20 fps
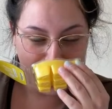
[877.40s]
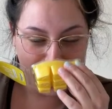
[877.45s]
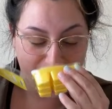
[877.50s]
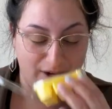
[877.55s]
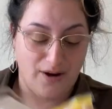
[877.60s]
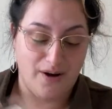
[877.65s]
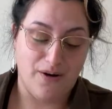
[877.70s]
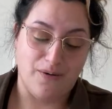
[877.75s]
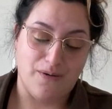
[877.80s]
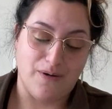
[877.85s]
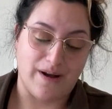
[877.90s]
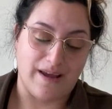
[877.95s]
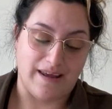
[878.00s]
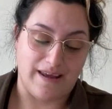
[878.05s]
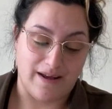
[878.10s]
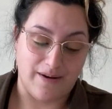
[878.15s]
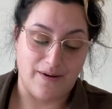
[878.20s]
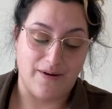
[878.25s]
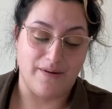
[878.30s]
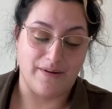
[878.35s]
Oh,
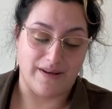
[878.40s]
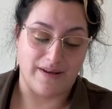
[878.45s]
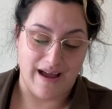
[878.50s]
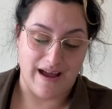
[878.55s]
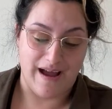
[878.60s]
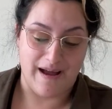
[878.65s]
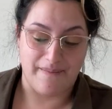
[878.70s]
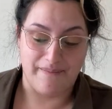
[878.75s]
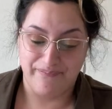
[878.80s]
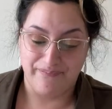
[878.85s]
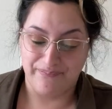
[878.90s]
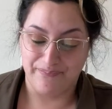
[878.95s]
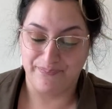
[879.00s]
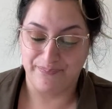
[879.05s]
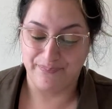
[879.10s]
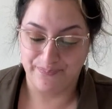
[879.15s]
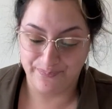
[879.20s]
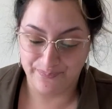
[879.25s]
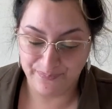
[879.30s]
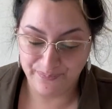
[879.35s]
oh yeah.
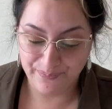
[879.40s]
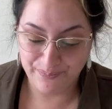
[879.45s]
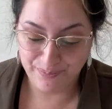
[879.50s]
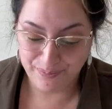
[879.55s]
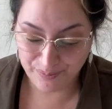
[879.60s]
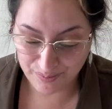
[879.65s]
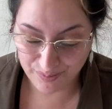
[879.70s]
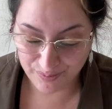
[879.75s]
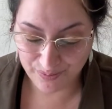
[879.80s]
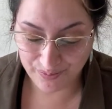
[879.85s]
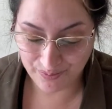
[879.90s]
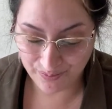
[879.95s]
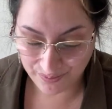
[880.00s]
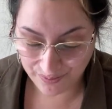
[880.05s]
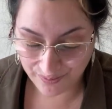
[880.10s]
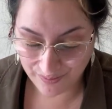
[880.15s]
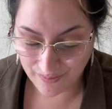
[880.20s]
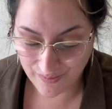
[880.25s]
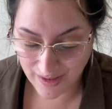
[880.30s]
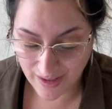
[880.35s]
Mm-hmm.
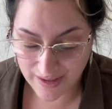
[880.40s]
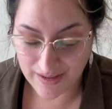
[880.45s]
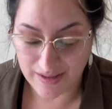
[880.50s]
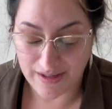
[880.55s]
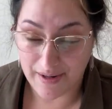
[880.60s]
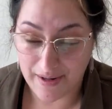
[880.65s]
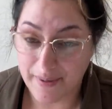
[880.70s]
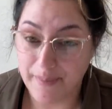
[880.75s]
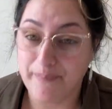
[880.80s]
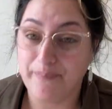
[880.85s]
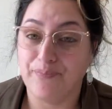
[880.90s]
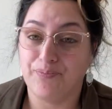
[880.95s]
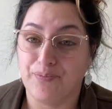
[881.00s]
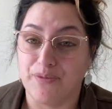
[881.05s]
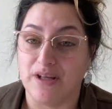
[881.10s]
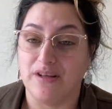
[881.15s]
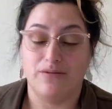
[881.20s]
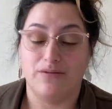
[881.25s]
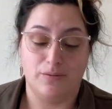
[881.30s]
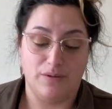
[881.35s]
Yep.
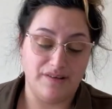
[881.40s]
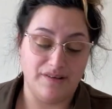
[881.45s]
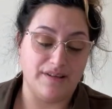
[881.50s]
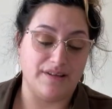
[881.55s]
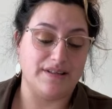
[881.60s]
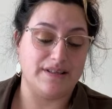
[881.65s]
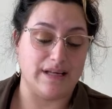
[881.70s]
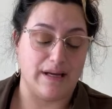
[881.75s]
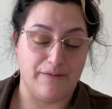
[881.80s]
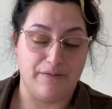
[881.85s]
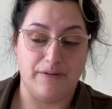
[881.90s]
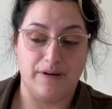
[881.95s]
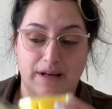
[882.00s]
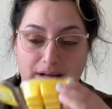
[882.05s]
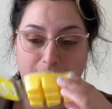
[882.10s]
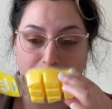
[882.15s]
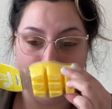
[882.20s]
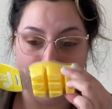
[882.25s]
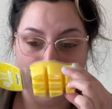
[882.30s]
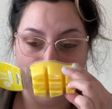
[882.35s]
This one's a
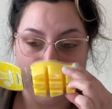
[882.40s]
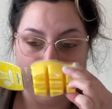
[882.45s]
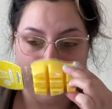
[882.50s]
definite.